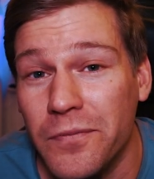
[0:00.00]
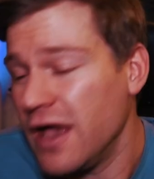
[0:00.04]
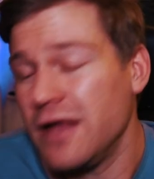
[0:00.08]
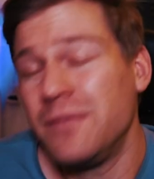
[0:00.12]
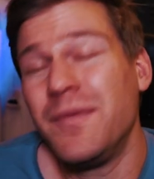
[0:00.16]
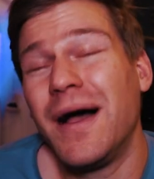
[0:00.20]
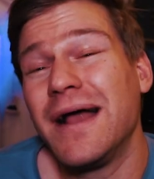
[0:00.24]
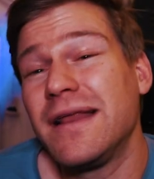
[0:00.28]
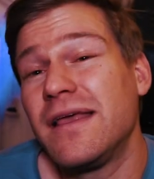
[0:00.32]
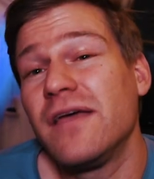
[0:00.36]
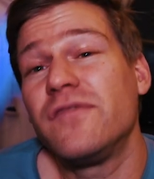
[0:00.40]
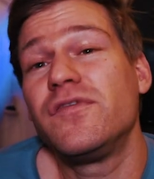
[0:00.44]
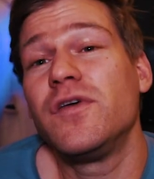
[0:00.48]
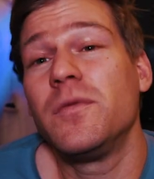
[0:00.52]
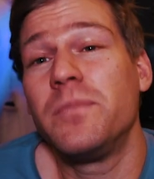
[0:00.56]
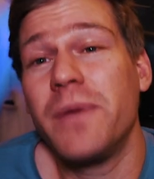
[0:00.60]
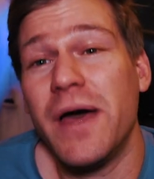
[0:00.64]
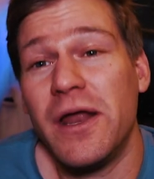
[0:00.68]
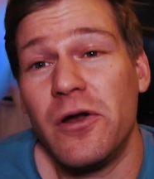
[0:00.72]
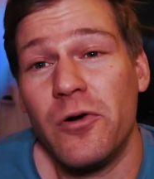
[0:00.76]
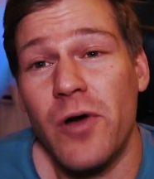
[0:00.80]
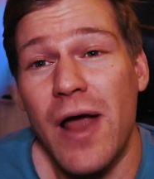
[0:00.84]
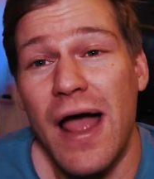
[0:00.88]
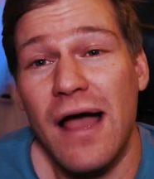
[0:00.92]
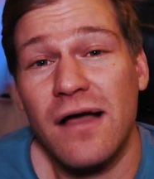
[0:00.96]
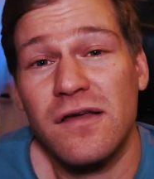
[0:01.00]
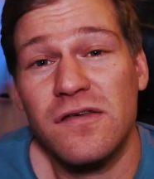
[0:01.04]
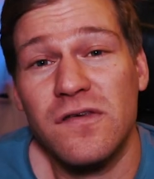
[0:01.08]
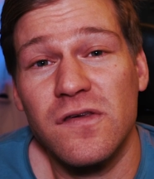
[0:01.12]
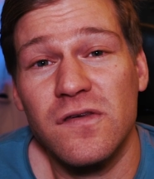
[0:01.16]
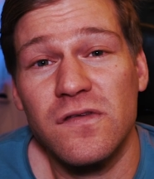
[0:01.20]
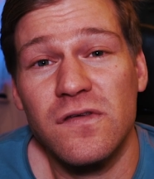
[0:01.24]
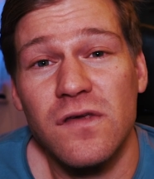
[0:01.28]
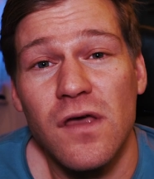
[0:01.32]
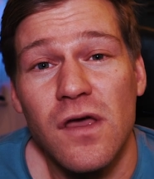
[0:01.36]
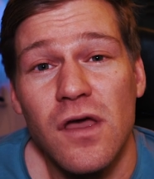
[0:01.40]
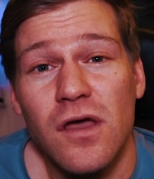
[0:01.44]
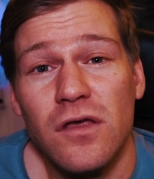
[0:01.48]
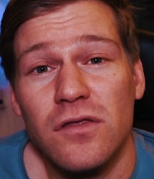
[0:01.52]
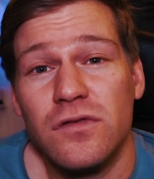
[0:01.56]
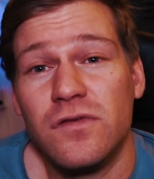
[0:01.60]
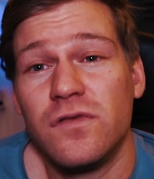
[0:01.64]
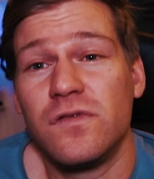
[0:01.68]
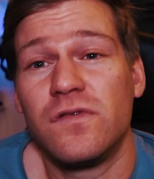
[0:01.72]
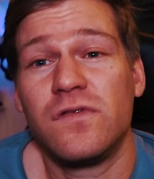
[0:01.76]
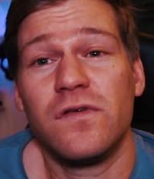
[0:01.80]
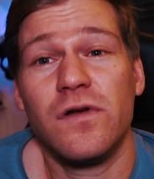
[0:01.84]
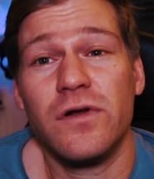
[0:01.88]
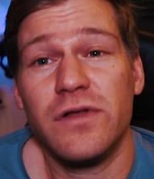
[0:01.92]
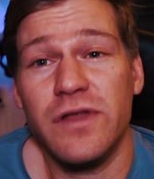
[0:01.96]
It might give you better access to
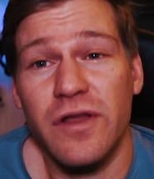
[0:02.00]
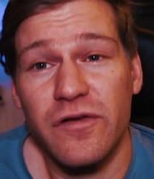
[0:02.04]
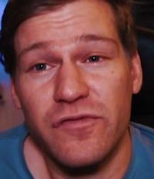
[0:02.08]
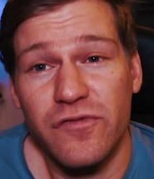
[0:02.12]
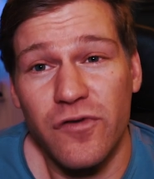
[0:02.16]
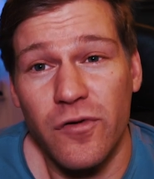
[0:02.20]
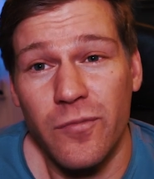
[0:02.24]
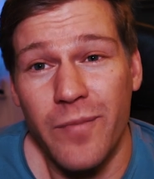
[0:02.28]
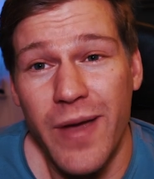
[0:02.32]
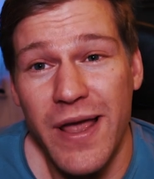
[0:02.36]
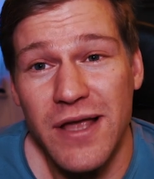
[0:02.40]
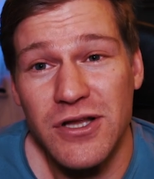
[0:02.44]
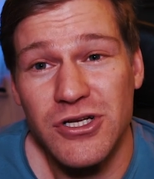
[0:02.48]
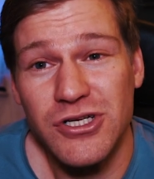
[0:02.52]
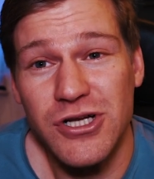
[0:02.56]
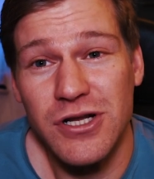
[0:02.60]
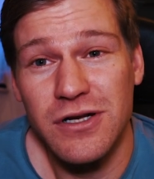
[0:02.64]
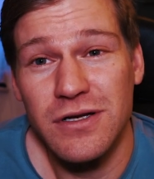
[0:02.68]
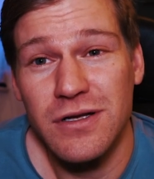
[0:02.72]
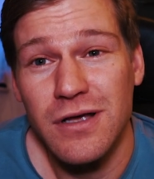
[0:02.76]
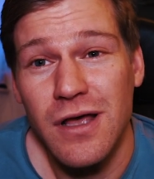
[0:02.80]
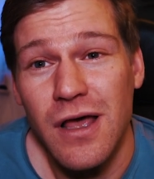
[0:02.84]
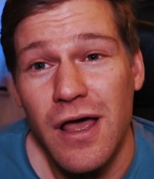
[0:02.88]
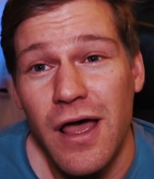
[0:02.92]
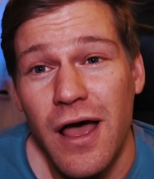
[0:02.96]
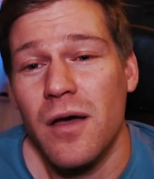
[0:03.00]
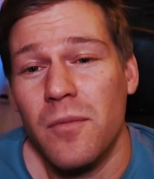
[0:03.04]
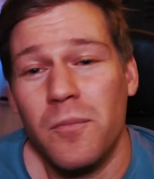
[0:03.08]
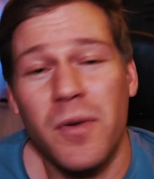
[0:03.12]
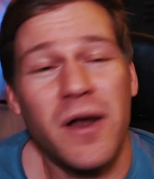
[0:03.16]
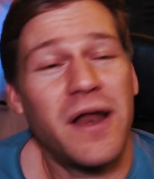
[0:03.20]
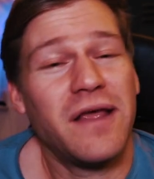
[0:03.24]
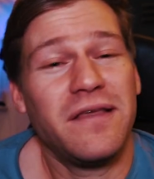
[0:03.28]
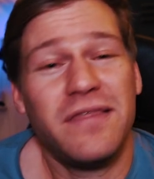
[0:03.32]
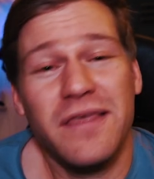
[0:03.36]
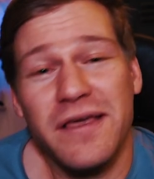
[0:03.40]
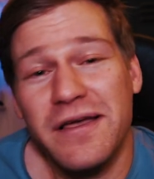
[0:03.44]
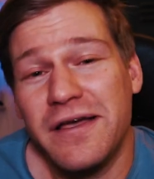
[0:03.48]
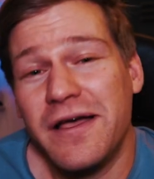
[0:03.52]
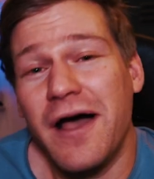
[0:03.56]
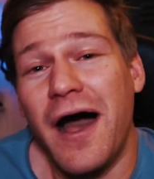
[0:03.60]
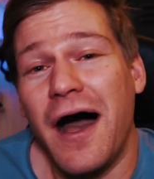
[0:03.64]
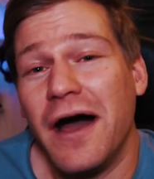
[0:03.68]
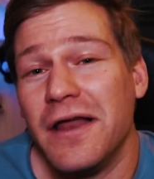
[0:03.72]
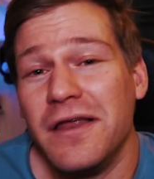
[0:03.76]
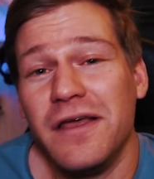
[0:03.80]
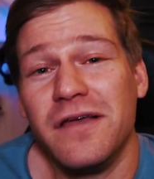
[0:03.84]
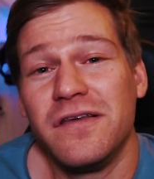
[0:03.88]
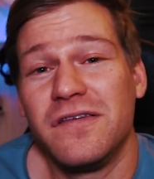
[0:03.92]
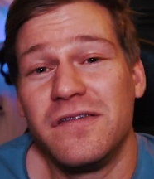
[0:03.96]
certain information, but I think
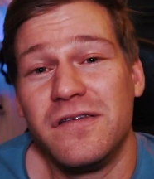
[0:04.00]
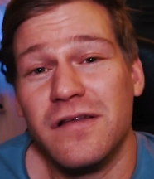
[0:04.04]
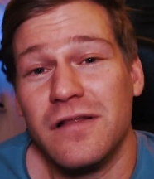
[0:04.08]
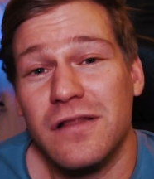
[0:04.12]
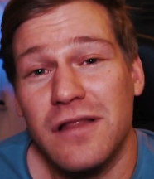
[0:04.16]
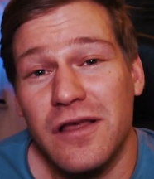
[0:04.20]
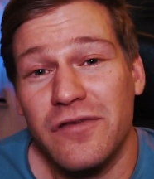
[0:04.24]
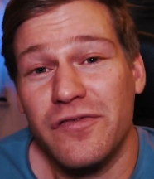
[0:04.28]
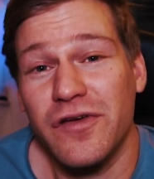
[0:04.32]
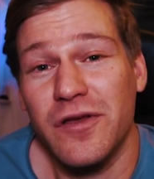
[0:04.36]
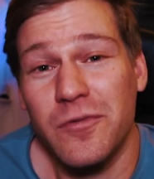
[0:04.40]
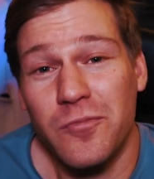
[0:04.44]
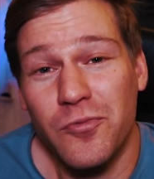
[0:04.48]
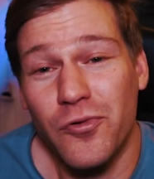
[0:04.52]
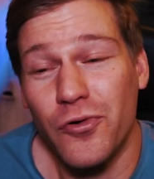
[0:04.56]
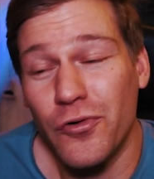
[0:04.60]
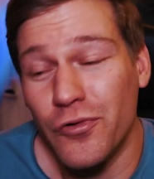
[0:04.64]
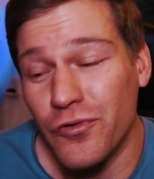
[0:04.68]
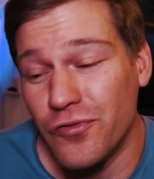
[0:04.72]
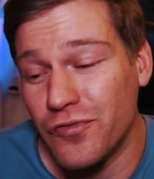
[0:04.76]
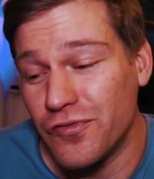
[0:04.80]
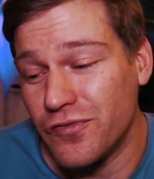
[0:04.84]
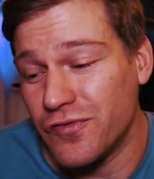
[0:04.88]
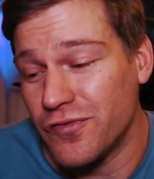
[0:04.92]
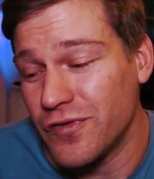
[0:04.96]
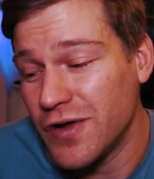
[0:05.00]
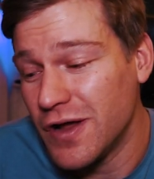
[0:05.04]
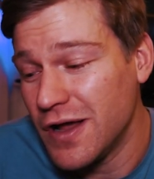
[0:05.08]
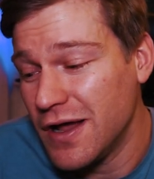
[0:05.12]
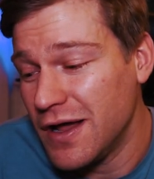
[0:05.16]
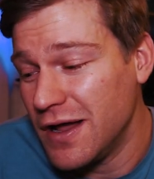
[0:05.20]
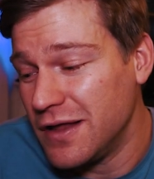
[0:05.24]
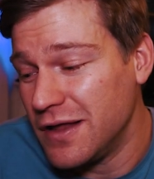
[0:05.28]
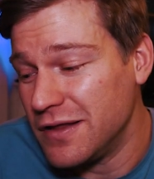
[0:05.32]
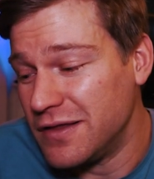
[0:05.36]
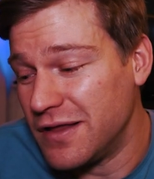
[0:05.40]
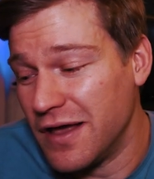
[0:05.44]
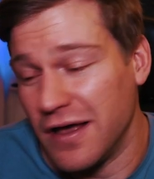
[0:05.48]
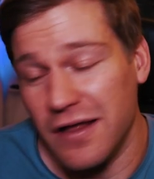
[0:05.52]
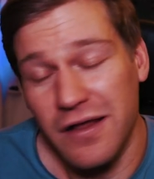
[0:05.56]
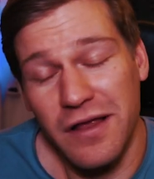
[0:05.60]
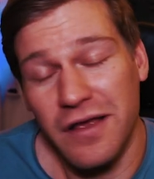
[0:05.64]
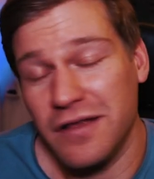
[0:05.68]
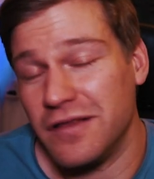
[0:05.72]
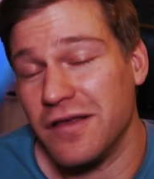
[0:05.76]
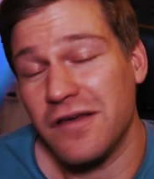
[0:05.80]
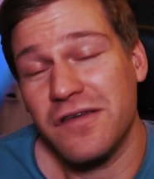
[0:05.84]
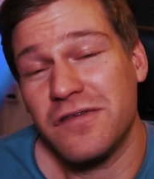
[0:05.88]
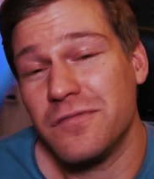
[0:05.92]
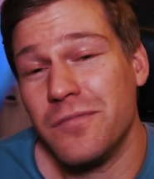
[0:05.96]
Kanye is the living proof that
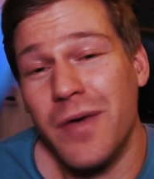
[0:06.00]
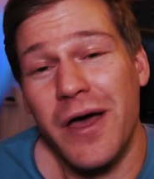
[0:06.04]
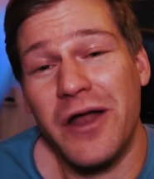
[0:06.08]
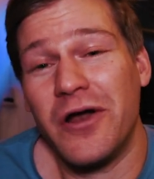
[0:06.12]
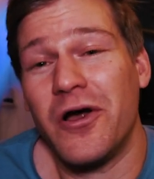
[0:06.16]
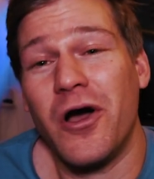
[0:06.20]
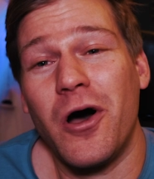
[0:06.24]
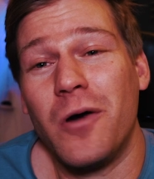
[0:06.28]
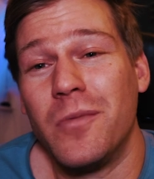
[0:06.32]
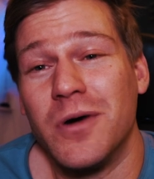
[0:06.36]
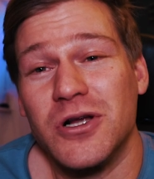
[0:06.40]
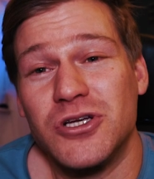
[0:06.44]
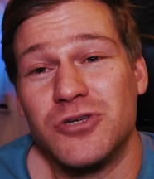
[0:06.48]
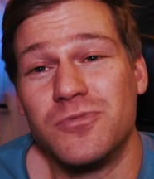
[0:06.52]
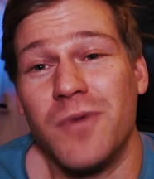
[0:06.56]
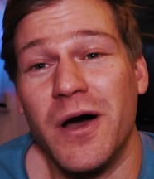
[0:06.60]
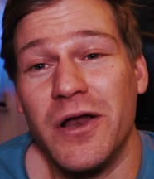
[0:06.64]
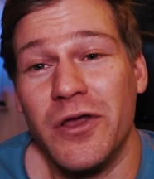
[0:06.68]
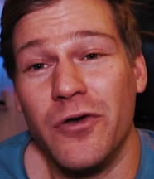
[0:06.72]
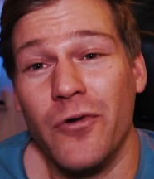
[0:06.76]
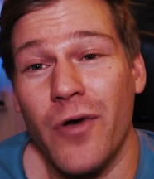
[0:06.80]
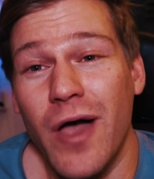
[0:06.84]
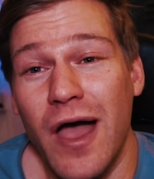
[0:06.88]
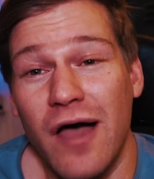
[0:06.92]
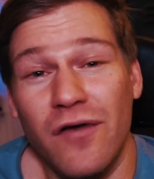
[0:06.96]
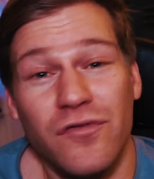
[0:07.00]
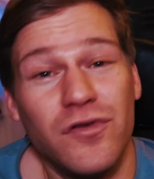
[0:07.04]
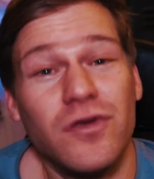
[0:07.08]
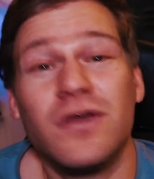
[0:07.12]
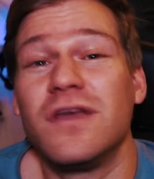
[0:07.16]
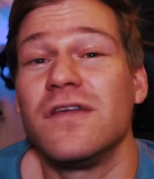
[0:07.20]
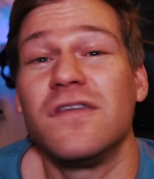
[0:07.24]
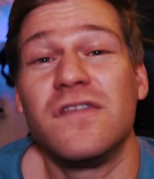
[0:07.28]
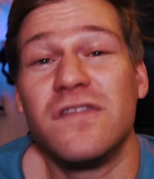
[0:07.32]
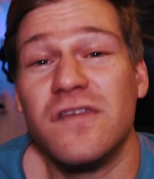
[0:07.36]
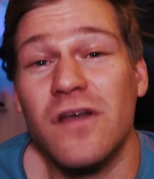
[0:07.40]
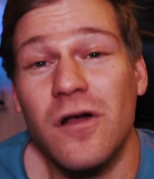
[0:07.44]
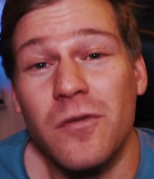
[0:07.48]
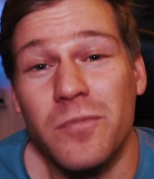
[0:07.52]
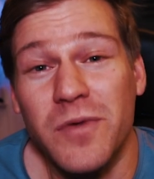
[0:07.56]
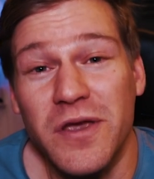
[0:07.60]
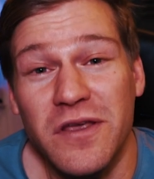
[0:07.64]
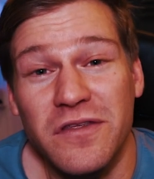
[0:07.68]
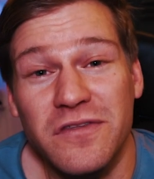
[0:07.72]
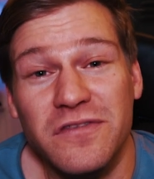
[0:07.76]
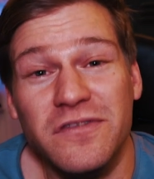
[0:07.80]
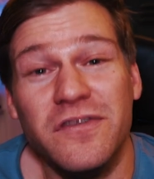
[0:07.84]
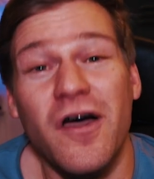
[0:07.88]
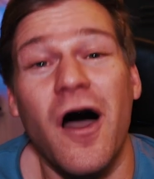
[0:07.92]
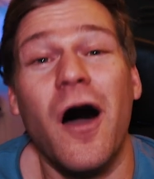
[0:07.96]
it doesn't matter how much money you have, you can still
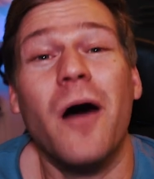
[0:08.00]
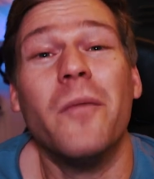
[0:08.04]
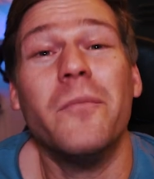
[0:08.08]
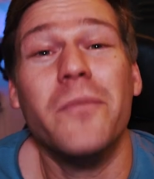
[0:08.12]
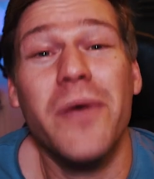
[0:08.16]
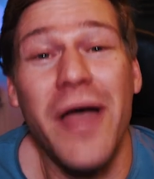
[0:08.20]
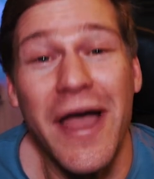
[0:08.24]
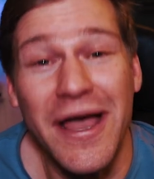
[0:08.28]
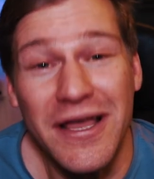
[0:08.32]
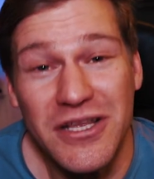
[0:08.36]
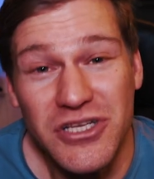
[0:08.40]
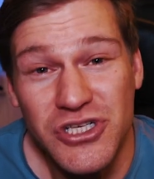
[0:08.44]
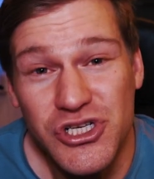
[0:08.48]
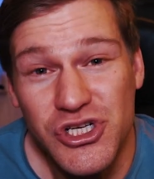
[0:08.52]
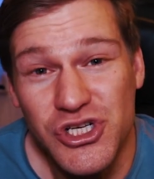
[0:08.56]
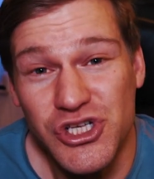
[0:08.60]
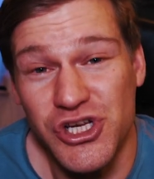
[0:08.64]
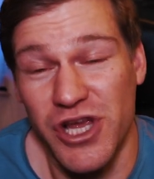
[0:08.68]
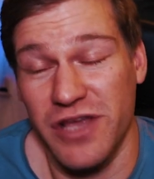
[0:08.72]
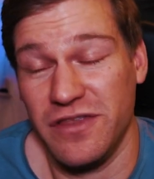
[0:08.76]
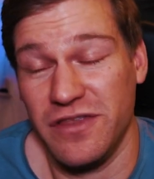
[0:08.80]
be dumb as shit.